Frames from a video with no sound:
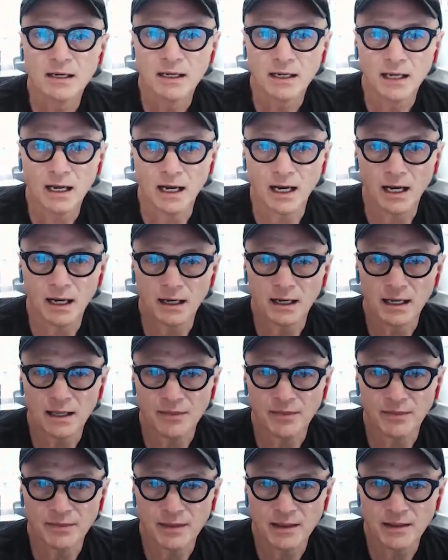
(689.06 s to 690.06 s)

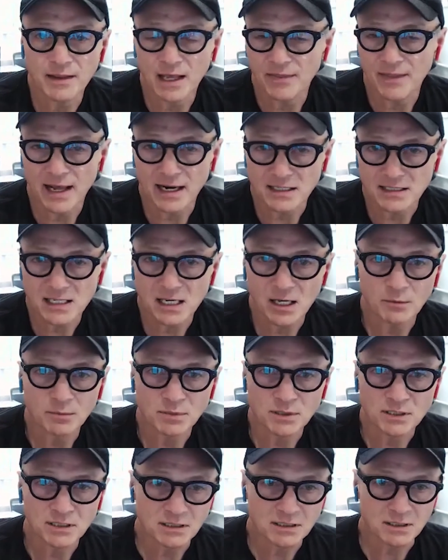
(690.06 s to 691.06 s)
And that has
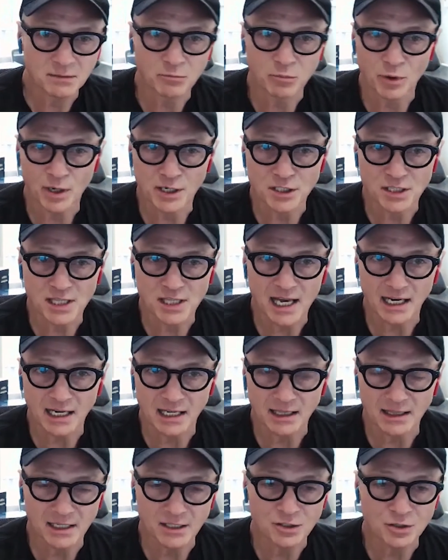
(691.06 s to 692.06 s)
helped to bridge that.
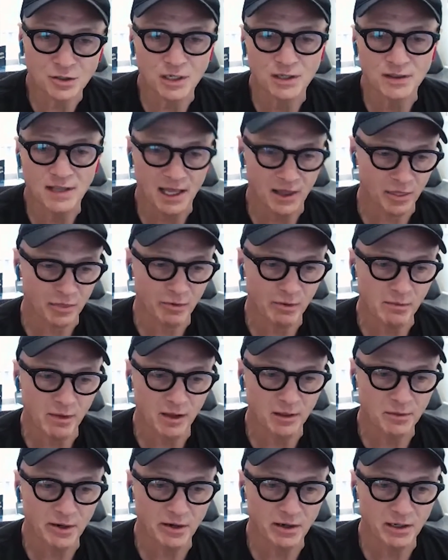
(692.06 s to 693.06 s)
And then during that
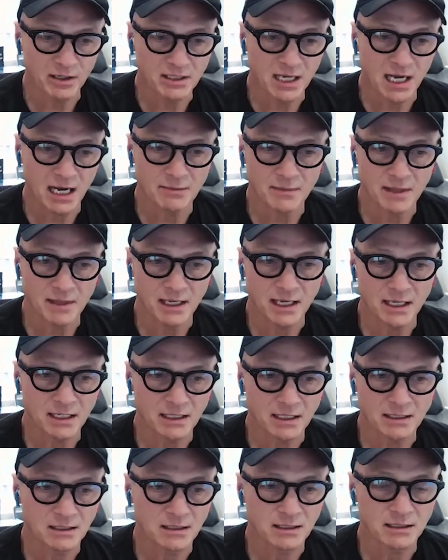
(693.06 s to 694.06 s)
3-month period of time, they get
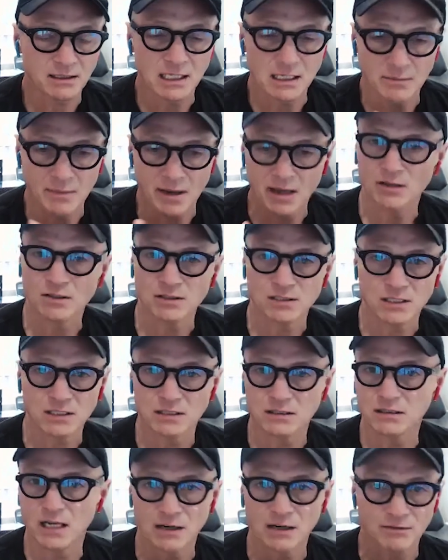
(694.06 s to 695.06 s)
emails
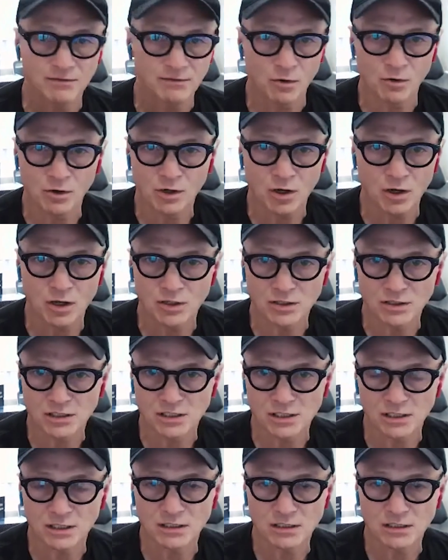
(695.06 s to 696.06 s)
and phone calls
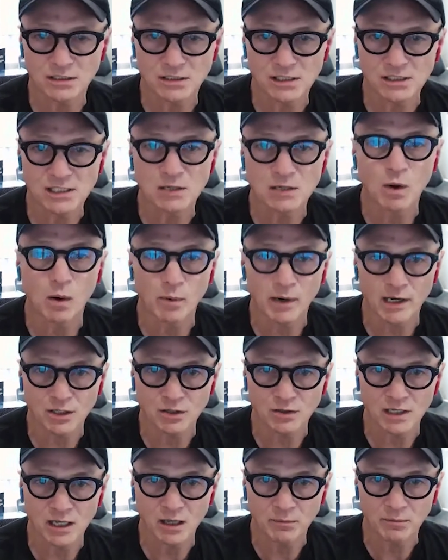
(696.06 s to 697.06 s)
to see what we can do
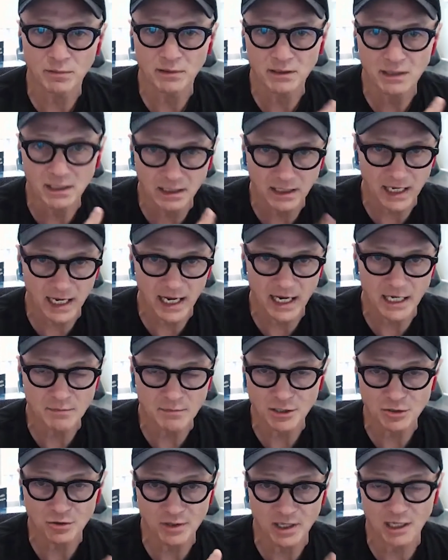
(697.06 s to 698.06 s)
to help engage,
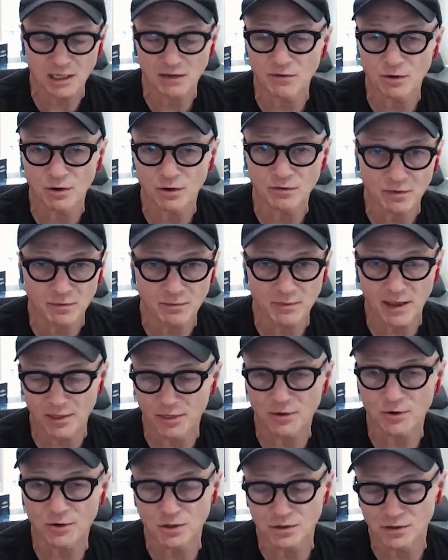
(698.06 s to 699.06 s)
make sure they convert from that
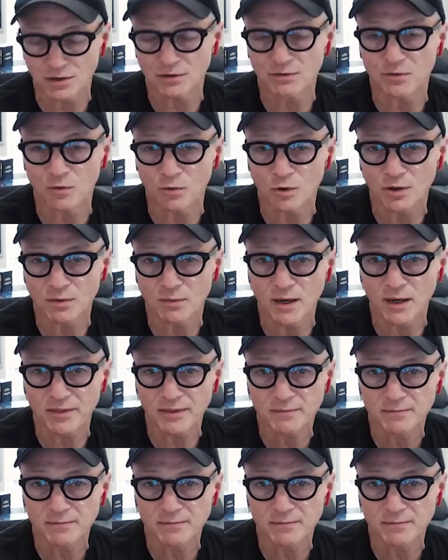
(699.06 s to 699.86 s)
3rd to the 4th month.